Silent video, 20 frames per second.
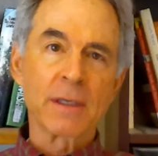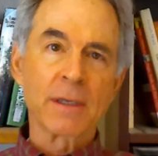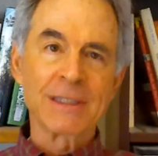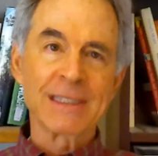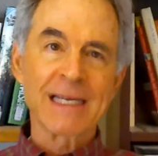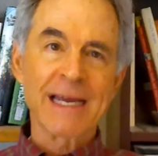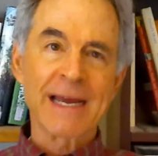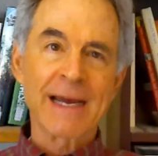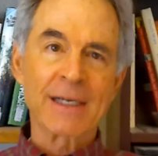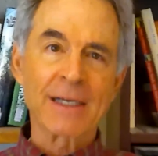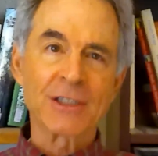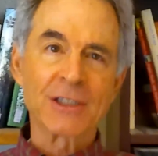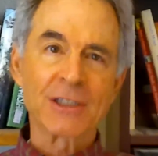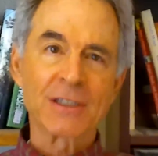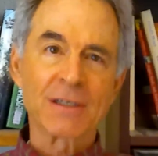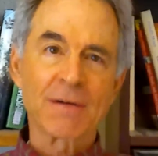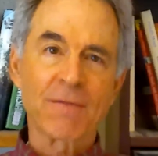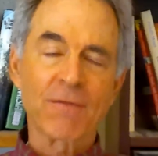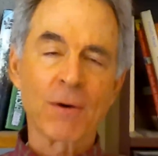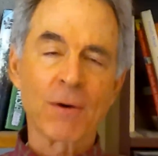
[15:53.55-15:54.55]
is
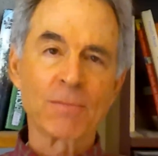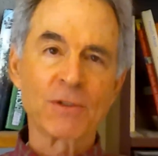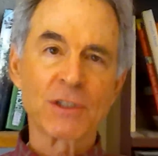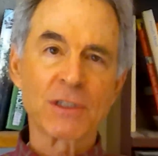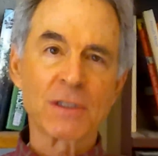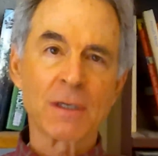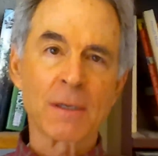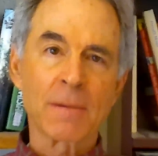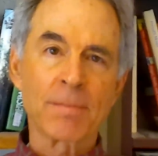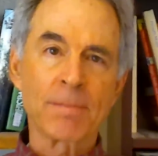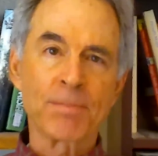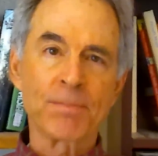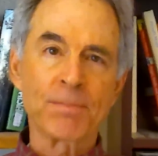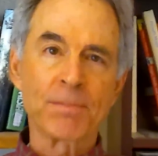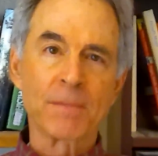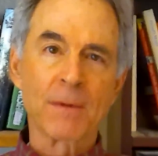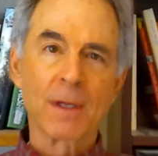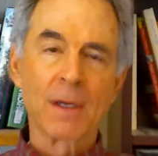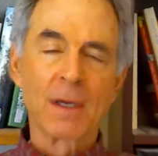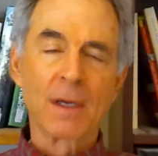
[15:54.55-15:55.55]
hatched from some
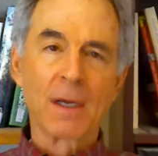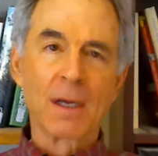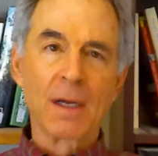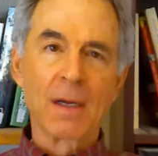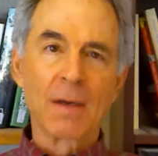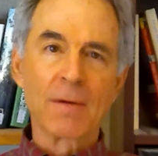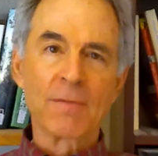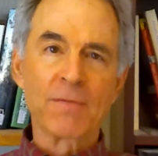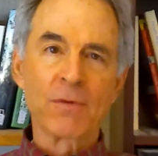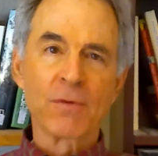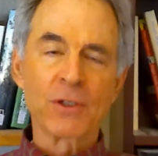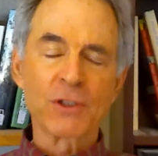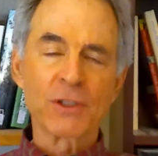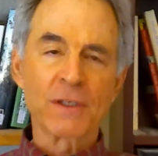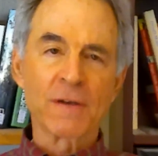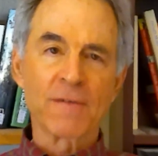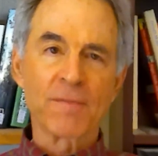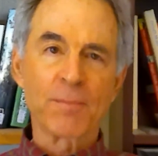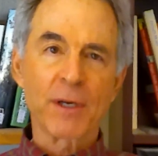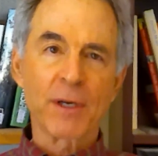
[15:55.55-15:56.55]

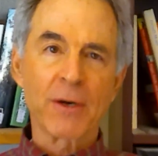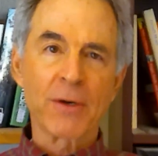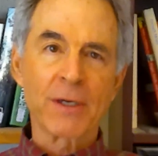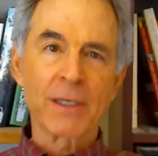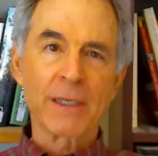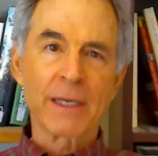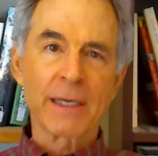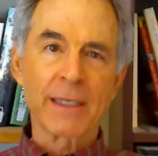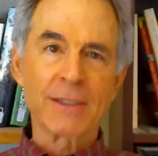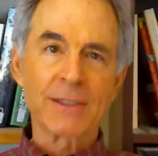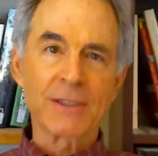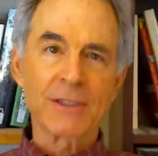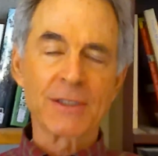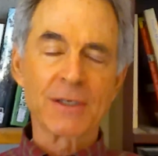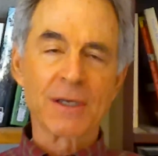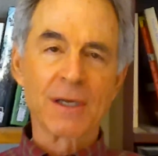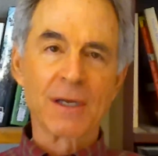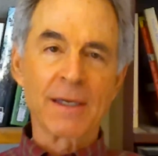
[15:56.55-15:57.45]
version of paradise.